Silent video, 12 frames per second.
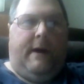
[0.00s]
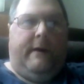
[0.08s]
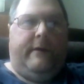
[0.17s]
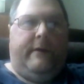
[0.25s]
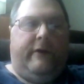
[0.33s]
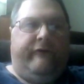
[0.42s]

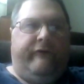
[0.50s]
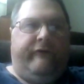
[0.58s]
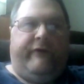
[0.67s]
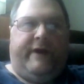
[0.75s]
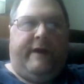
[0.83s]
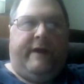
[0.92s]
There's a
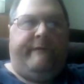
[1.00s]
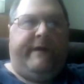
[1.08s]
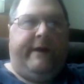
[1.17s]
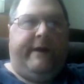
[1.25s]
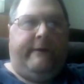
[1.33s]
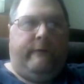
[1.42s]

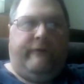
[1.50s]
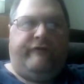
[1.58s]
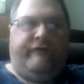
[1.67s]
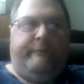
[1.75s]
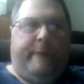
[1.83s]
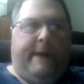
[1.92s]
significant
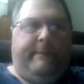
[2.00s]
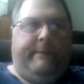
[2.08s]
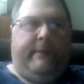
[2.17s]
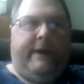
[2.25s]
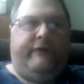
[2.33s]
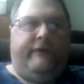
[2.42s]
Christian
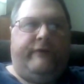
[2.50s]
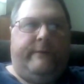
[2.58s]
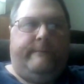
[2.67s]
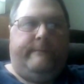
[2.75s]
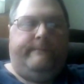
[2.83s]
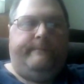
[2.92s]
population
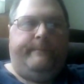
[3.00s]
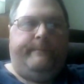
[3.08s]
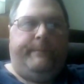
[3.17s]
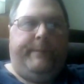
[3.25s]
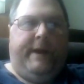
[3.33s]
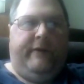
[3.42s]

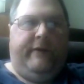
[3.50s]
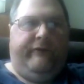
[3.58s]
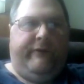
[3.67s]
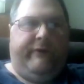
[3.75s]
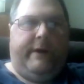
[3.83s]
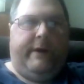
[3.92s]
in
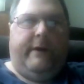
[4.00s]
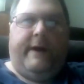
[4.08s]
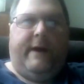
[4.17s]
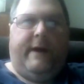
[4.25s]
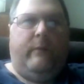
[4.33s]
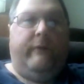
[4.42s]
Syria,
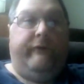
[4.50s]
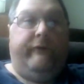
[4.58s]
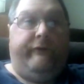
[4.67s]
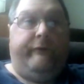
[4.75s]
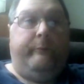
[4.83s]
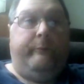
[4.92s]
and it
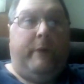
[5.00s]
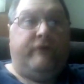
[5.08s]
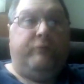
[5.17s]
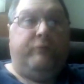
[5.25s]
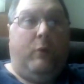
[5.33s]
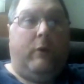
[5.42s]
was
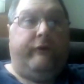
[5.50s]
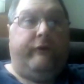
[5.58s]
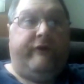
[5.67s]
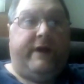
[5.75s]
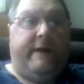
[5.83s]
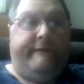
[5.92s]
much more
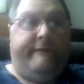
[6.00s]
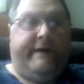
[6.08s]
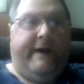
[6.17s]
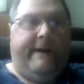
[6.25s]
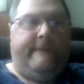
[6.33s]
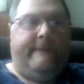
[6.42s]

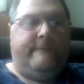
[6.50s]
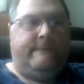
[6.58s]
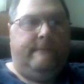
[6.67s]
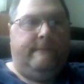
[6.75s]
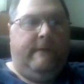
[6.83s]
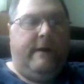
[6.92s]
significant
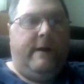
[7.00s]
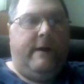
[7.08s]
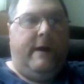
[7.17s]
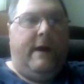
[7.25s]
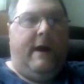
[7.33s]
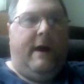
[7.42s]

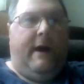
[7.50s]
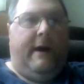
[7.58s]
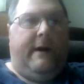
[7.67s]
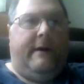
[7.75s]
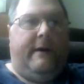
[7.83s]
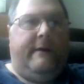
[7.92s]

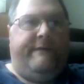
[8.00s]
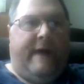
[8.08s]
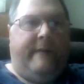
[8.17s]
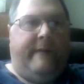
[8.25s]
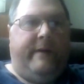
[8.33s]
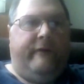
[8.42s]

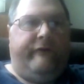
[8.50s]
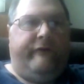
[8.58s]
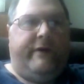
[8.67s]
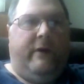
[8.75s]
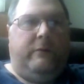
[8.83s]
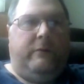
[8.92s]
5 years
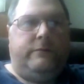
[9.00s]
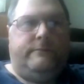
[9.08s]
ago.